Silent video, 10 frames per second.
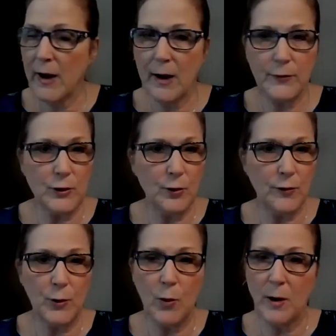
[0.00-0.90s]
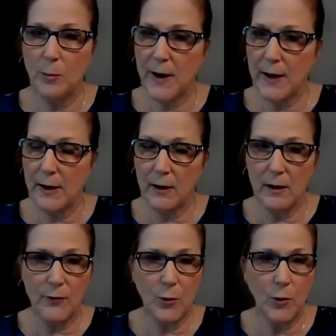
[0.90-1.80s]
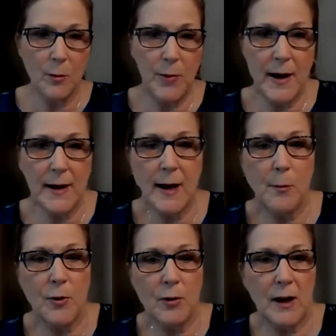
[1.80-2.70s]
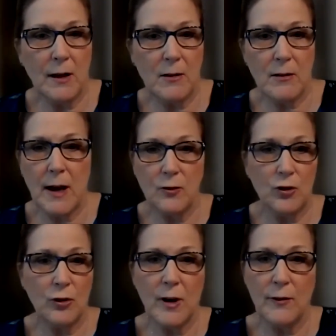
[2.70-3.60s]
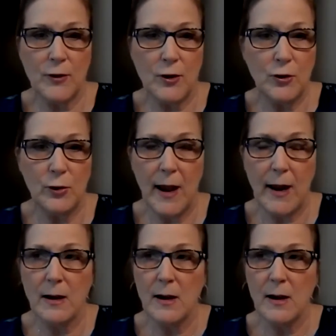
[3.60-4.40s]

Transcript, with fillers: have to, if you want to pay, if you want to pay capital gains tax, you don't have to do that.